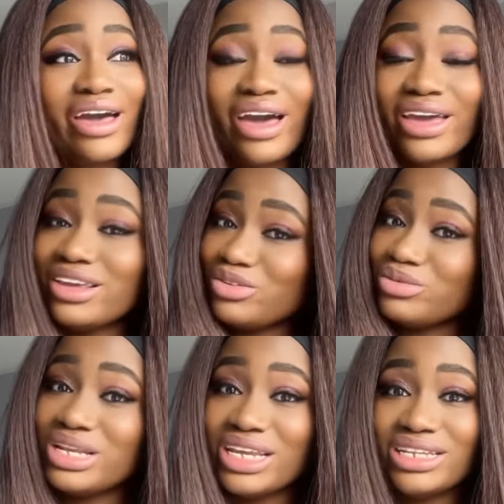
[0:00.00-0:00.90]
I can
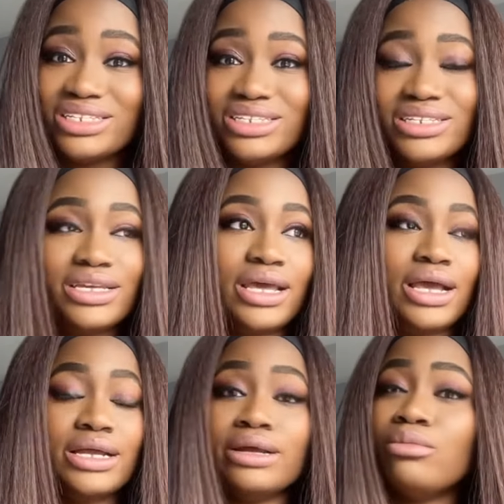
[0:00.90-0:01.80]
relate,
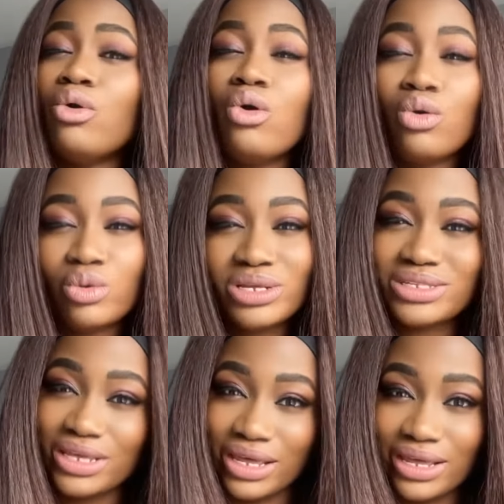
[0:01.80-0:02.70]
and I'm always
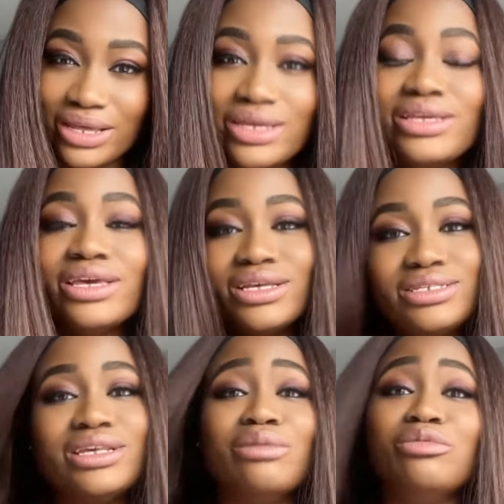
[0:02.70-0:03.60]
here.
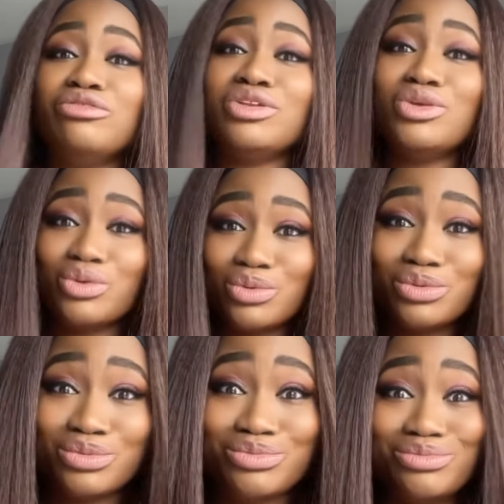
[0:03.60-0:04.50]
Yes, I'm a video
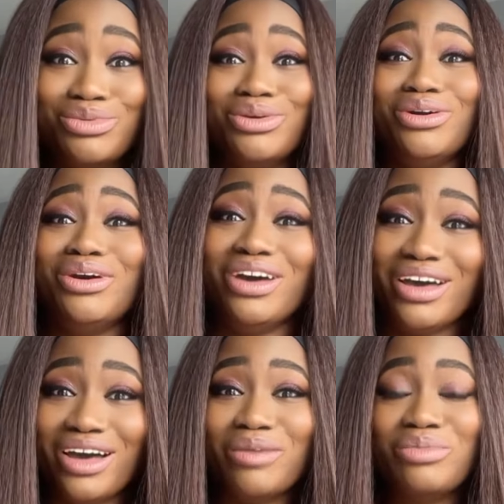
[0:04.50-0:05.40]

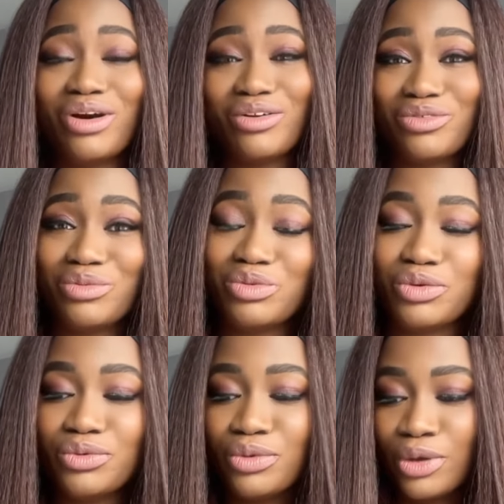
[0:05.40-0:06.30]
apart from
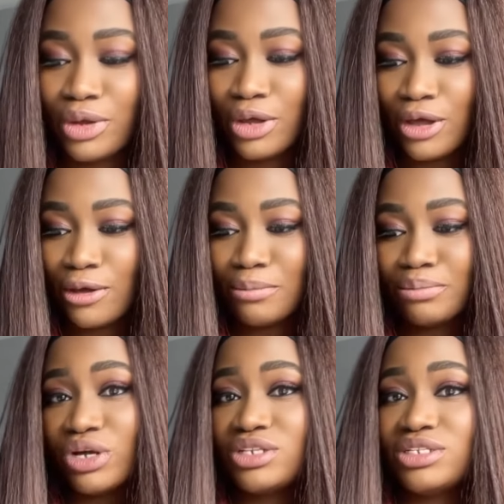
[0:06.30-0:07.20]
you,
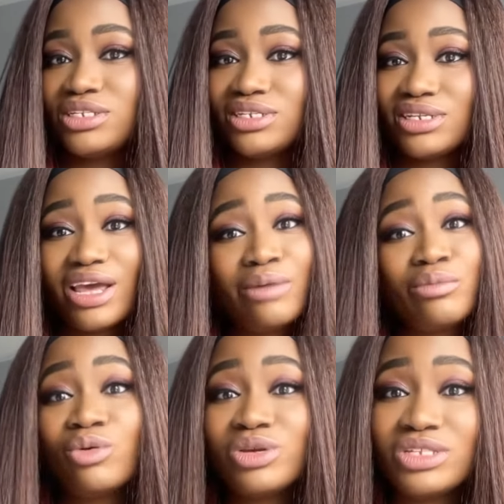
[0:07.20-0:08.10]
but I'm
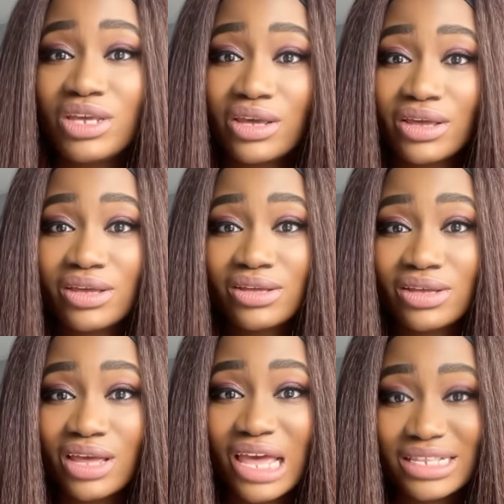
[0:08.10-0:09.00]
always here
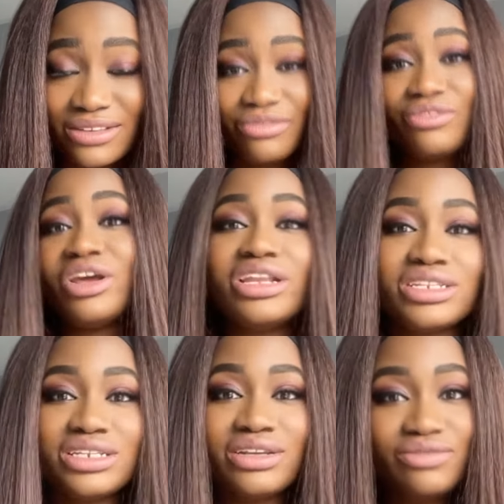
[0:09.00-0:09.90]
as a
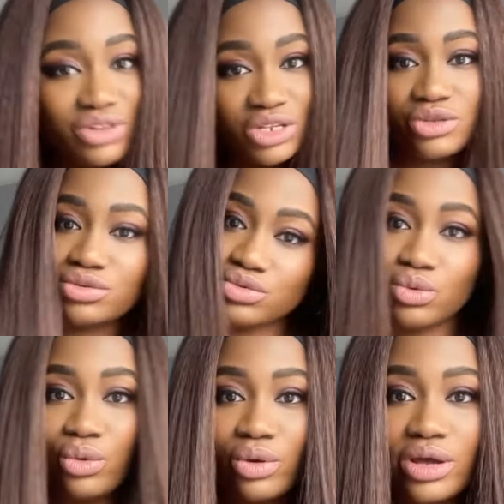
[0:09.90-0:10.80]
friend if you need to
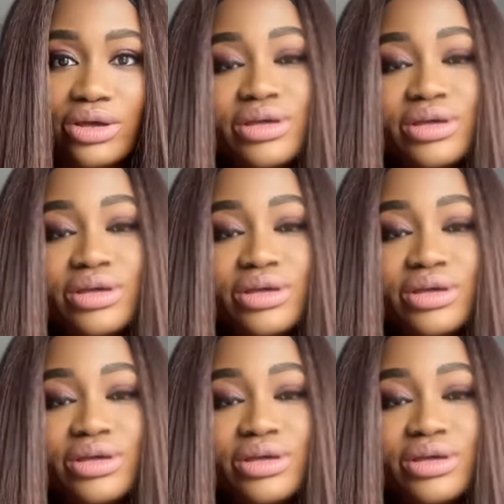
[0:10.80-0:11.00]
talk.